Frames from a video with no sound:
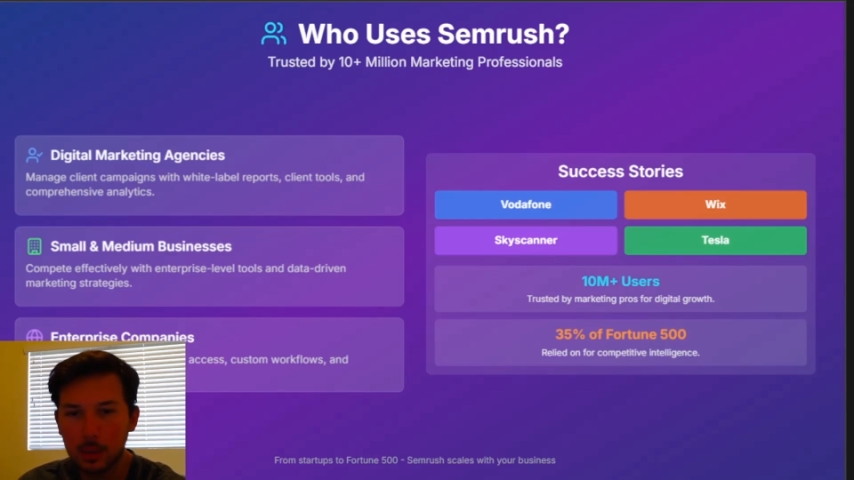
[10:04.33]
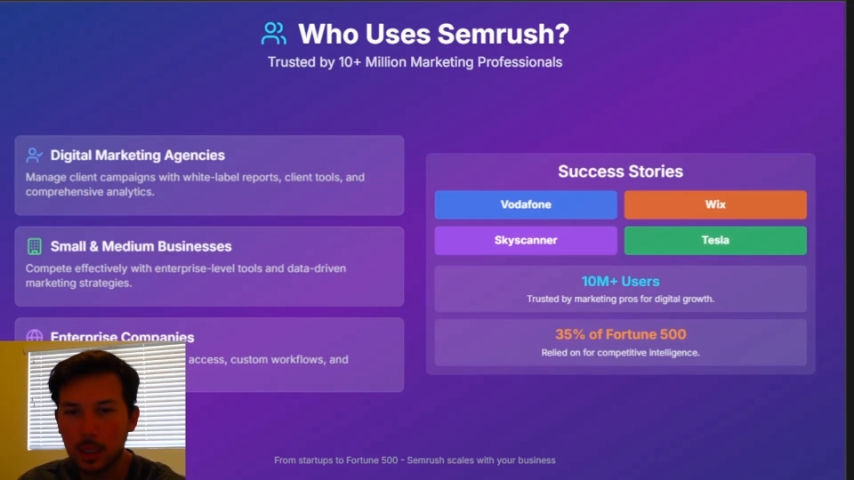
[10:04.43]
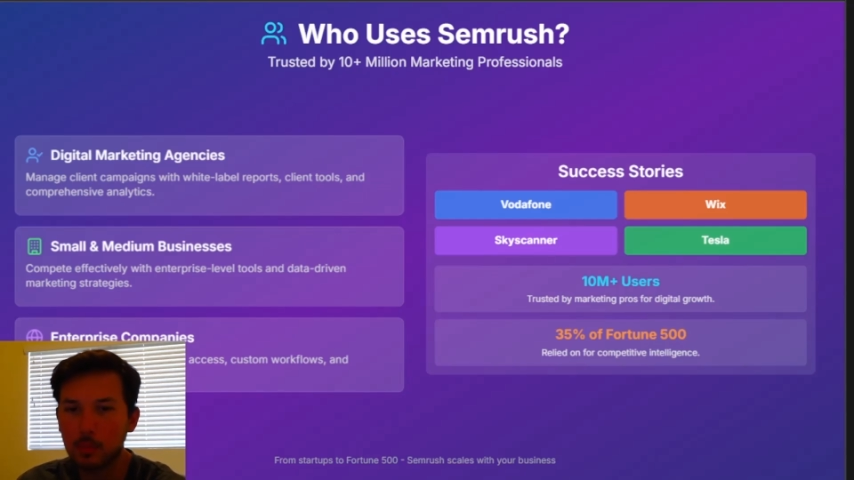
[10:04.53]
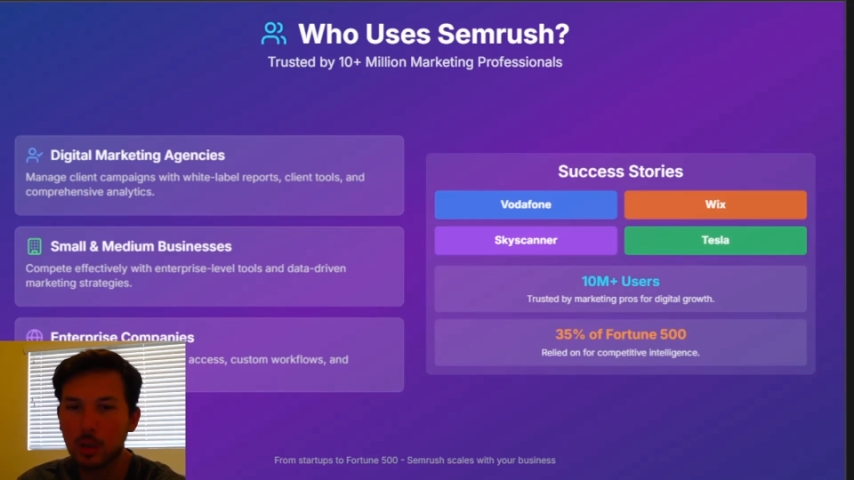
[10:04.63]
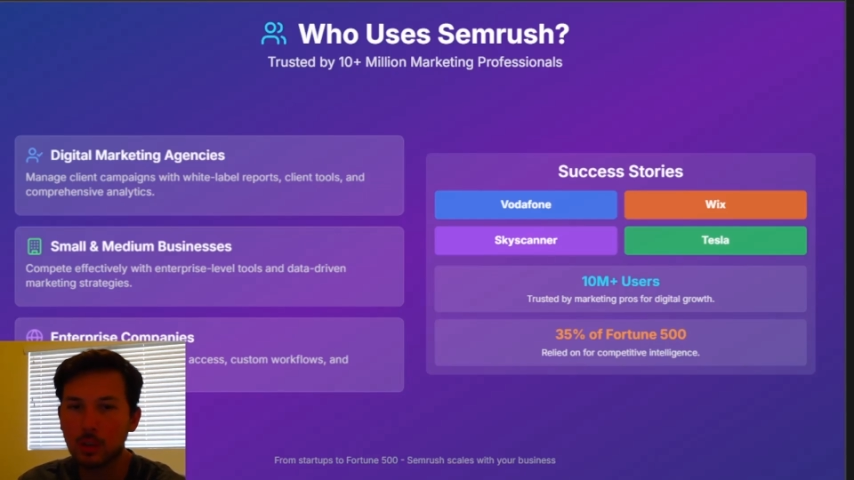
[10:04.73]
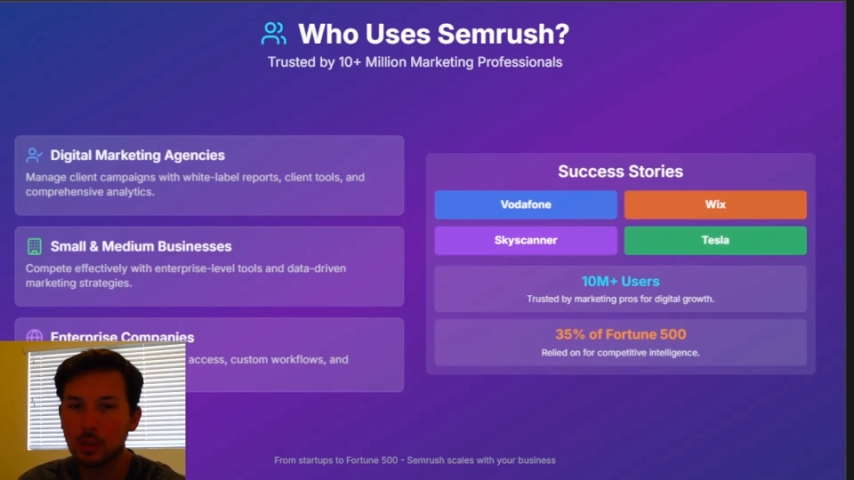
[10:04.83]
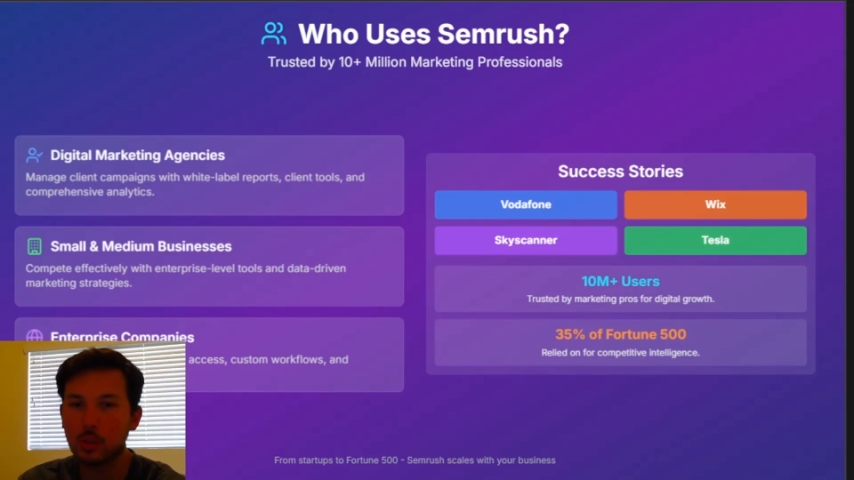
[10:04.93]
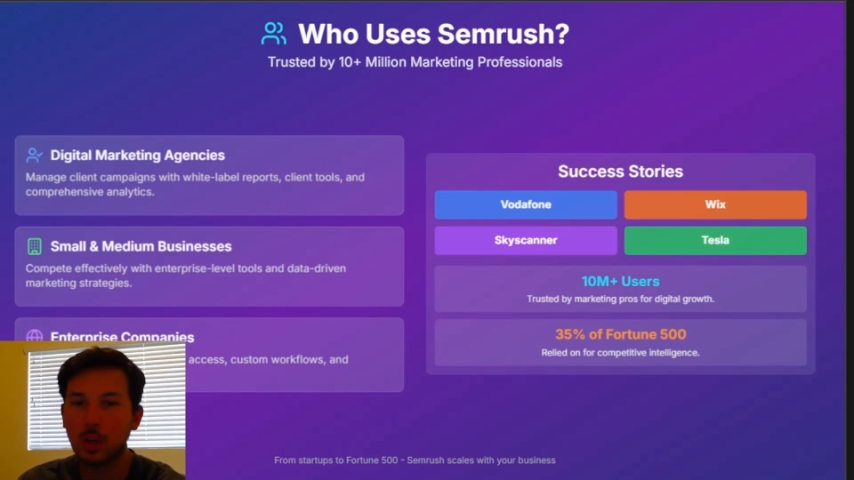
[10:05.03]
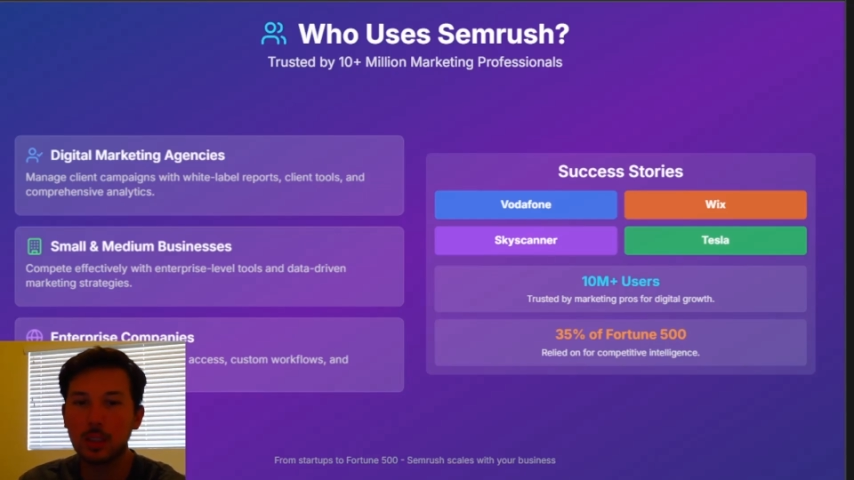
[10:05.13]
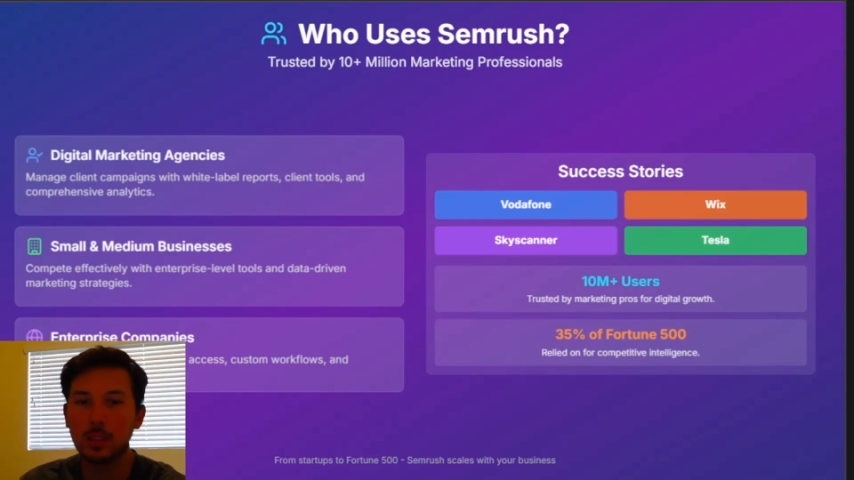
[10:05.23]
Semrush is
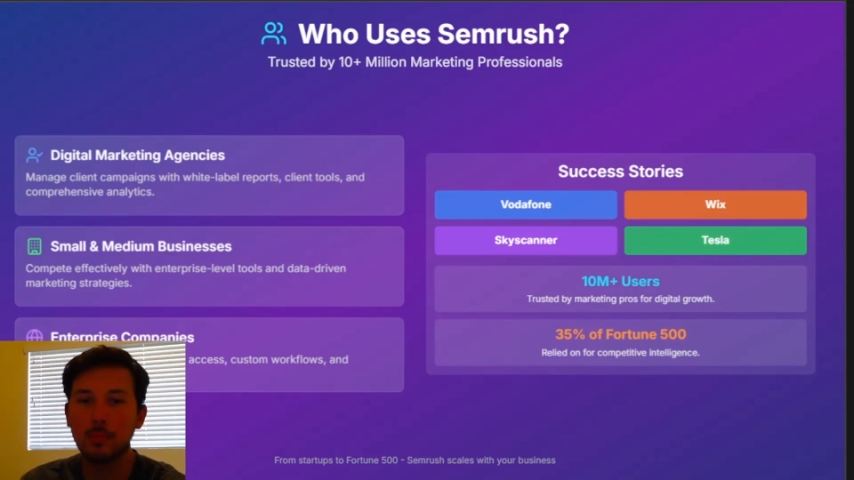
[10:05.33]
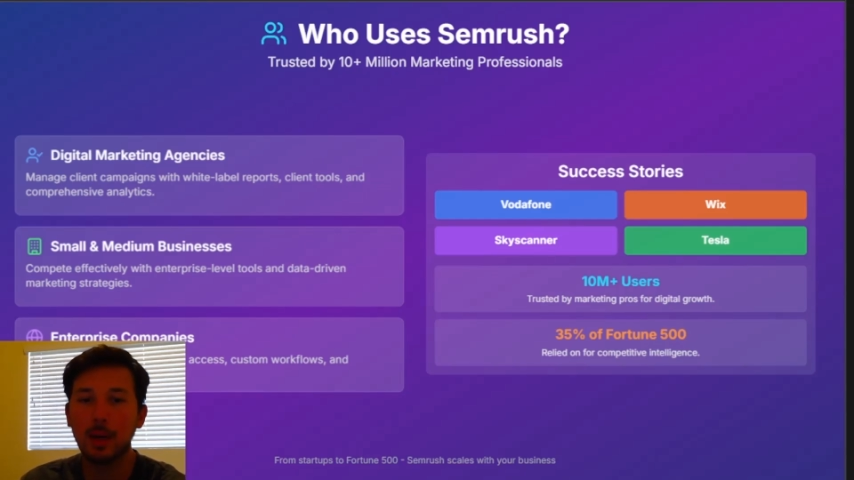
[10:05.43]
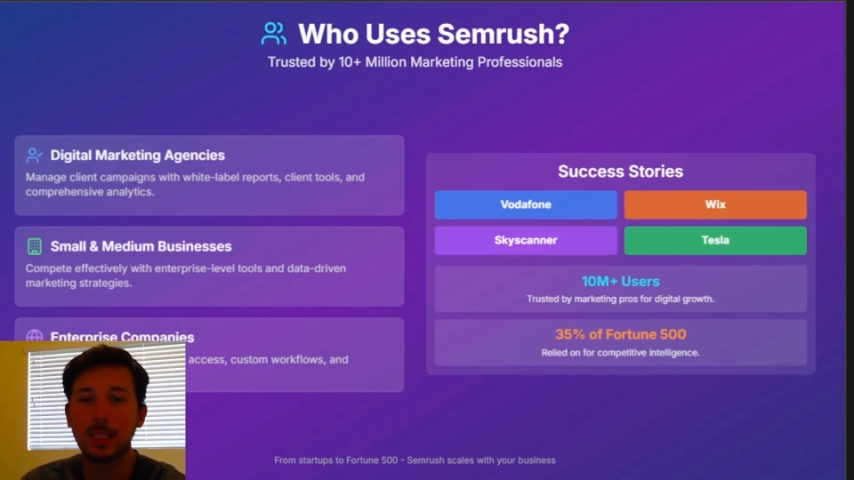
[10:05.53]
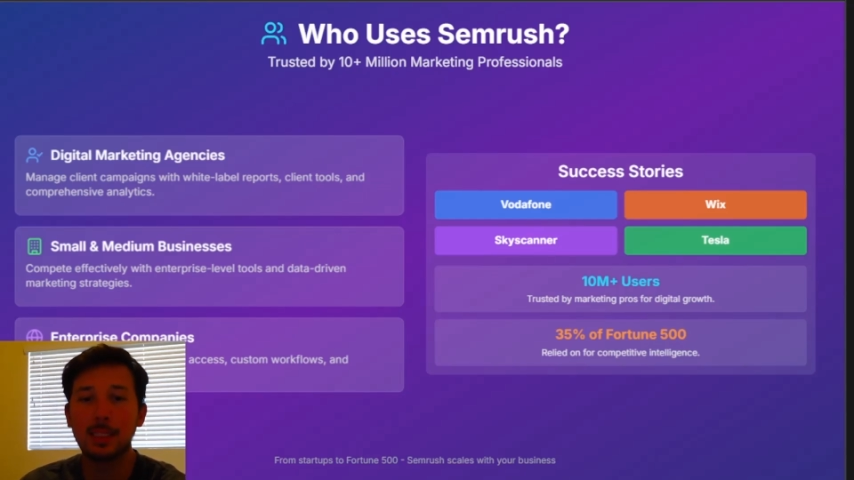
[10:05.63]
trusted by